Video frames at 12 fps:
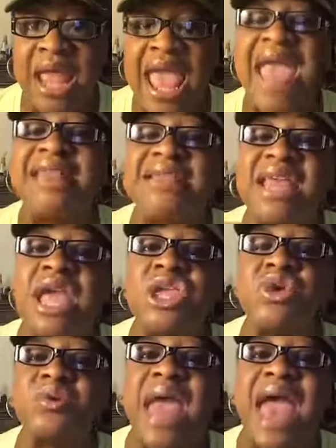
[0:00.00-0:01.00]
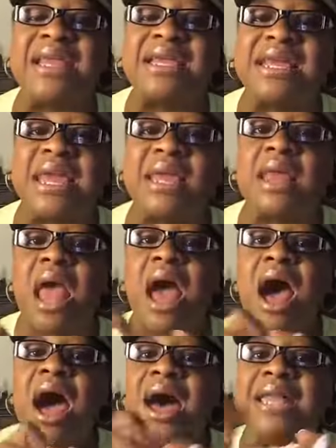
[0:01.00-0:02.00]
and then you got to get
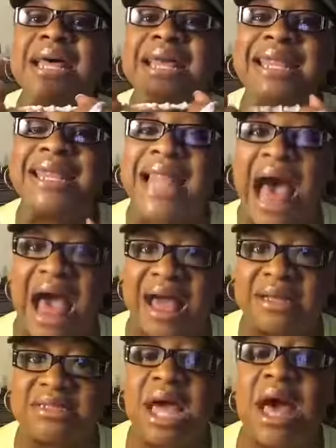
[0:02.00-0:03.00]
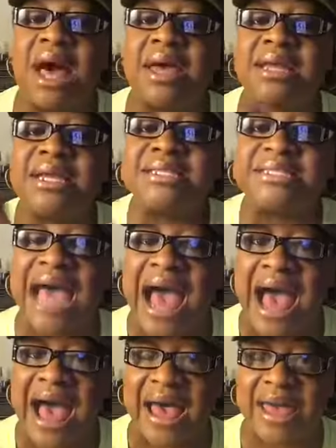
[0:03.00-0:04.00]
unlocked,
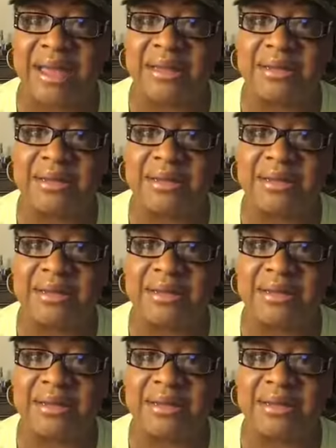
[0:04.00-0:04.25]
untied.